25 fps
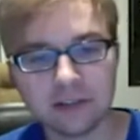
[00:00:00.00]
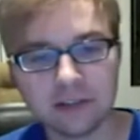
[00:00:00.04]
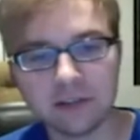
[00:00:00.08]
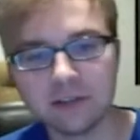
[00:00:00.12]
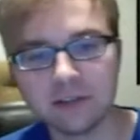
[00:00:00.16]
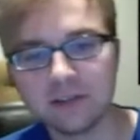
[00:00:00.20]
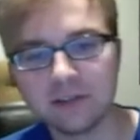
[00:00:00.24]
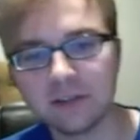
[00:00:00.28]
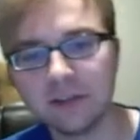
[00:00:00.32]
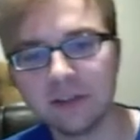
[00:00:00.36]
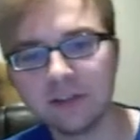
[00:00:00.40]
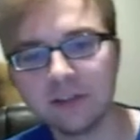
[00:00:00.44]

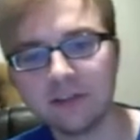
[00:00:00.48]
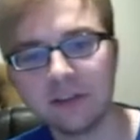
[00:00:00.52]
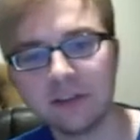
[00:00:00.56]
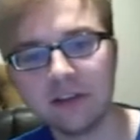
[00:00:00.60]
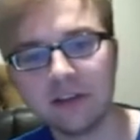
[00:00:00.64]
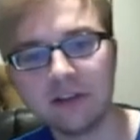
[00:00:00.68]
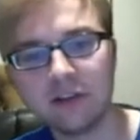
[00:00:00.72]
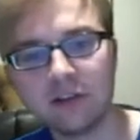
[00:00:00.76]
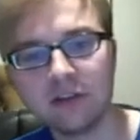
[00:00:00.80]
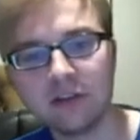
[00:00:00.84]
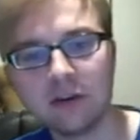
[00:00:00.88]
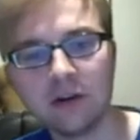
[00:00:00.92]
is the
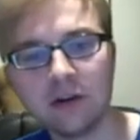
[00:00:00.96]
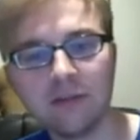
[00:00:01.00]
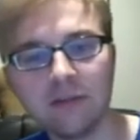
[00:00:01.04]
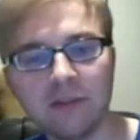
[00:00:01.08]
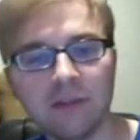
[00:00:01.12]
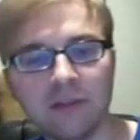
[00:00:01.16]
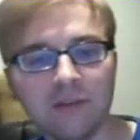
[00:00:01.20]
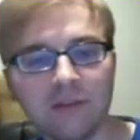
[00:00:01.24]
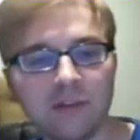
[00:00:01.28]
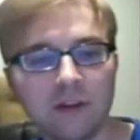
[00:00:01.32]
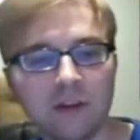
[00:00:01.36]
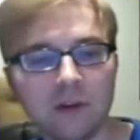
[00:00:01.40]
center
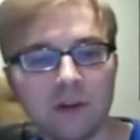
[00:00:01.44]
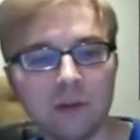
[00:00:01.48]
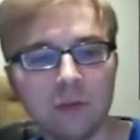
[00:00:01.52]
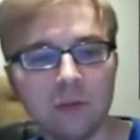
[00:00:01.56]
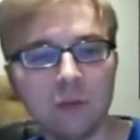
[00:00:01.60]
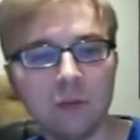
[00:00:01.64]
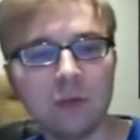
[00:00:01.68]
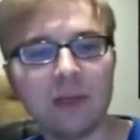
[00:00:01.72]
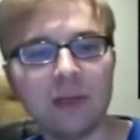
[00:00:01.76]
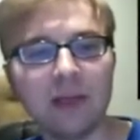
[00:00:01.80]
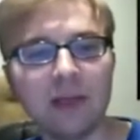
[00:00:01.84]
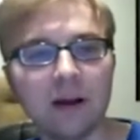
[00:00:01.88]
of the
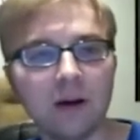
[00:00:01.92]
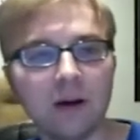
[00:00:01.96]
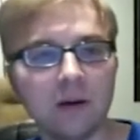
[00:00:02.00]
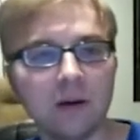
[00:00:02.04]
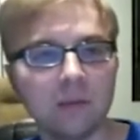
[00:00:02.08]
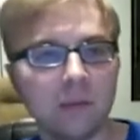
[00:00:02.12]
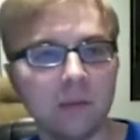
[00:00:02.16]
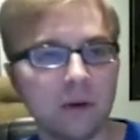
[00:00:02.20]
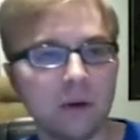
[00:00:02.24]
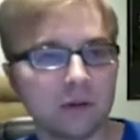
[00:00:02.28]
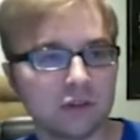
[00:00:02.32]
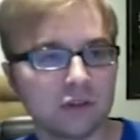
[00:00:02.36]
film We
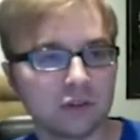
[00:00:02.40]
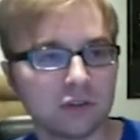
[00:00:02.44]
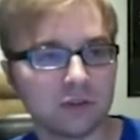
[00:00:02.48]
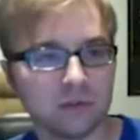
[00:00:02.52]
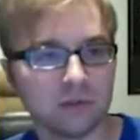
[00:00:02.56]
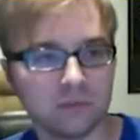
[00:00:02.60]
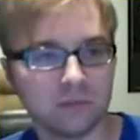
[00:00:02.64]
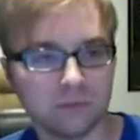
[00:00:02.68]
Are Marshall?